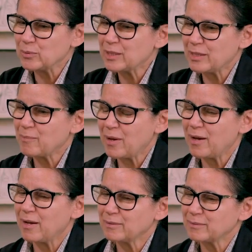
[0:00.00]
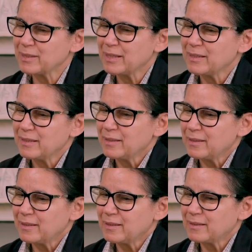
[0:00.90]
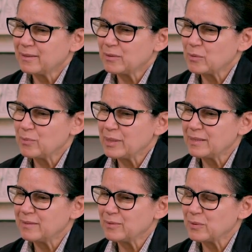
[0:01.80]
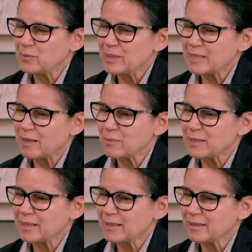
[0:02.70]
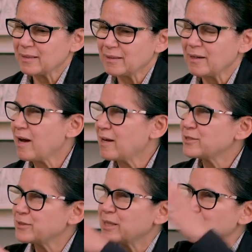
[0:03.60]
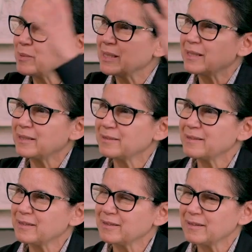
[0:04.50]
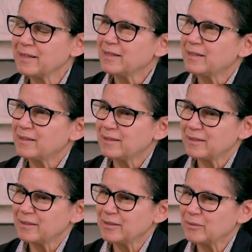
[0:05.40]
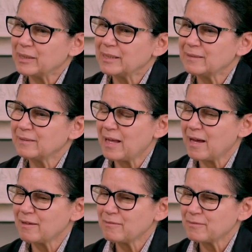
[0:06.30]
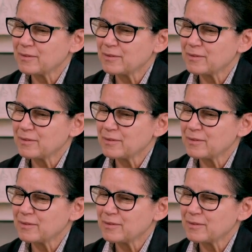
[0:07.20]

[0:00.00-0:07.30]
somehow with something larger and bigger than your little life.